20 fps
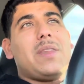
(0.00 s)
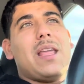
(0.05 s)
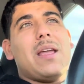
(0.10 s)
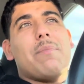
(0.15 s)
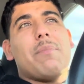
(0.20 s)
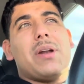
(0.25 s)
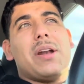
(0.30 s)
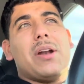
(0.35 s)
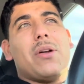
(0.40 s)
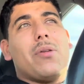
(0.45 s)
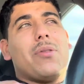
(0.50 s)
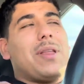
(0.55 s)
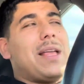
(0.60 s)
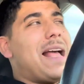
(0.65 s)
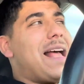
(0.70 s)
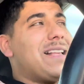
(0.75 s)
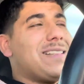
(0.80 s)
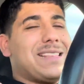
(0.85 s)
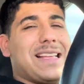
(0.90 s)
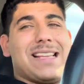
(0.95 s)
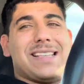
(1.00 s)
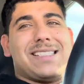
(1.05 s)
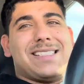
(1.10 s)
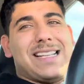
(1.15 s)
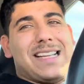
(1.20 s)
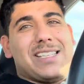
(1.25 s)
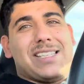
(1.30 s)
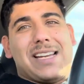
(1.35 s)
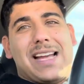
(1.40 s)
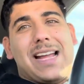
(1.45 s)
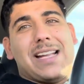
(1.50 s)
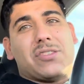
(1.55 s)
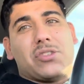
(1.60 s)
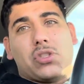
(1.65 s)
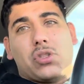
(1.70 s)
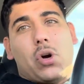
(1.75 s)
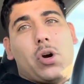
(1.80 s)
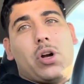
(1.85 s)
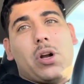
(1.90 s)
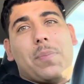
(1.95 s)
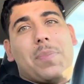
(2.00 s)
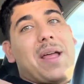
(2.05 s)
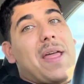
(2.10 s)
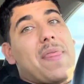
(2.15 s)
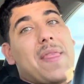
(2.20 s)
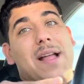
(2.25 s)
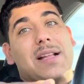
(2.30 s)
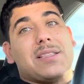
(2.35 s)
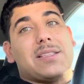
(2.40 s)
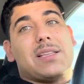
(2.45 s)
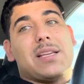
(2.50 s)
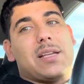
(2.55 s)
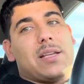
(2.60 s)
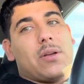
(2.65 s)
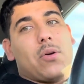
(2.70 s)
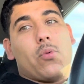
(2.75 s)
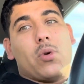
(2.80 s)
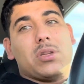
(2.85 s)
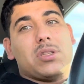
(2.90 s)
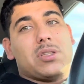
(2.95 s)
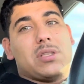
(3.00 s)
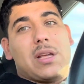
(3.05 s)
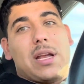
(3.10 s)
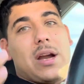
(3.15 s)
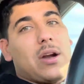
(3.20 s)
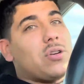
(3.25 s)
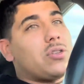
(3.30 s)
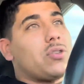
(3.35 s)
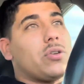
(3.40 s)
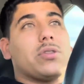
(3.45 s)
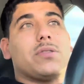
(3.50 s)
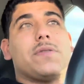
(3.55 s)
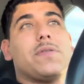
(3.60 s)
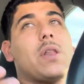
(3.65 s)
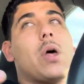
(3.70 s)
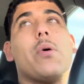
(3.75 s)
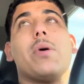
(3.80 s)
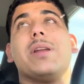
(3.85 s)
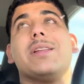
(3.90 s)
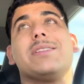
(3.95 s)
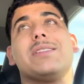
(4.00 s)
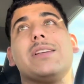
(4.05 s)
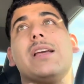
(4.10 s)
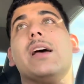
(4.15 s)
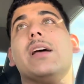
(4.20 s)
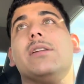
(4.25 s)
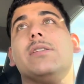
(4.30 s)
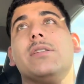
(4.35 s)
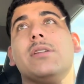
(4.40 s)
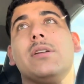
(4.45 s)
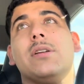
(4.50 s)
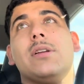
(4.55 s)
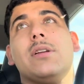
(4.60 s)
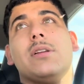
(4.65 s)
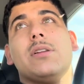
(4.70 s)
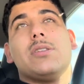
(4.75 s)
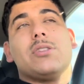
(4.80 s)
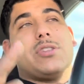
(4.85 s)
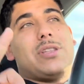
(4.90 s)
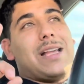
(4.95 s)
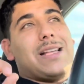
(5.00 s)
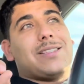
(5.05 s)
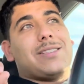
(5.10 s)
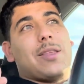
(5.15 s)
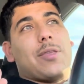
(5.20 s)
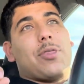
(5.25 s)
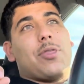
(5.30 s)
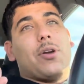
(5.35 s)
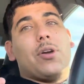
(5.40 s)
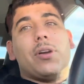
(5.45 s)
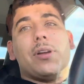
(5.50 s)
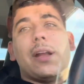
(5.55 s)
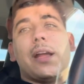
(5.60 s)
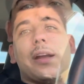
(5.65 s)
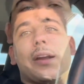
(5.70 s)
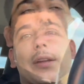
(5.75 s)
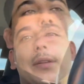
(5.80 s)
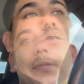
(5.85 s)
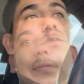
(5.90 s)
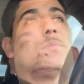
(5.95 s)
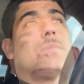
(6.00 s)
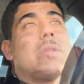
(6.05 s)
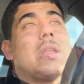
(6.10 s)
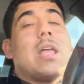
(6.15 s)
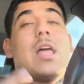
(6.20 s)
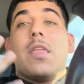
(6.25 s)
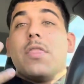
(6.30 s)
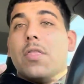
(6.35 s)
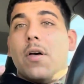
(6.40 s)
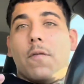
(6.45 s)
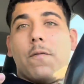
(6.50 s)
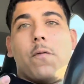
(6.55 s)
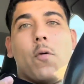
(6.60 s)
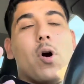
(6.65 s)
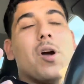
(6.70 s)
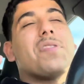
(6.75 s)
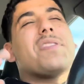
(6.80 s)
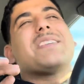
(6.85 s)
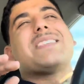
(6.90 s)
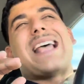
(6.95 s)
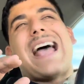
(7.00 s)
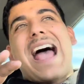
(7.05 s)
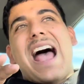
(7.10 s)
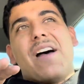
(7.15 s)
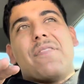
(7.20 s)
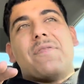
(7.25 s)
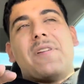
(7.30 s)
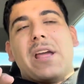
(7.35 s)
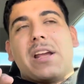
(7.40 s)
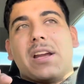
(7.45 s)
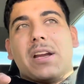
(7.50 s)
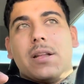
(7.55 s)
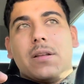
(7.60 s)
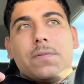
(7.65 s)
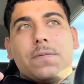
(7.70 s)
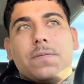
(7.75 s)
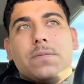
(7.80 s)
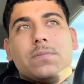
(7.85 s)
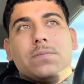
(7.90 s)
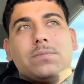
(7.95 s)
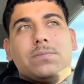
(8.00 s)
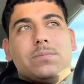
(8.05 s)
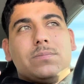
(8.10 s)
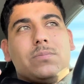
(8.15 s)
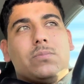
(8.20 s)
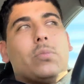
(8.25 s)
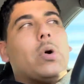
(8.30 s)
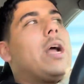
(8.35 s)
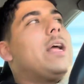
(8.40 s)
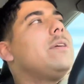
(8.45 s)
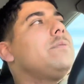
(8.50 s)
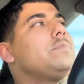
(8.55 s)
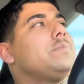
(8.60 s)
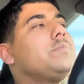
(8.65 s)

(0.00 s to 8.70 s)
But it only has that stench at startup, and that's it. Once the air starts flowing, it's good. So that's the third negative. The fourth is a half negative, right?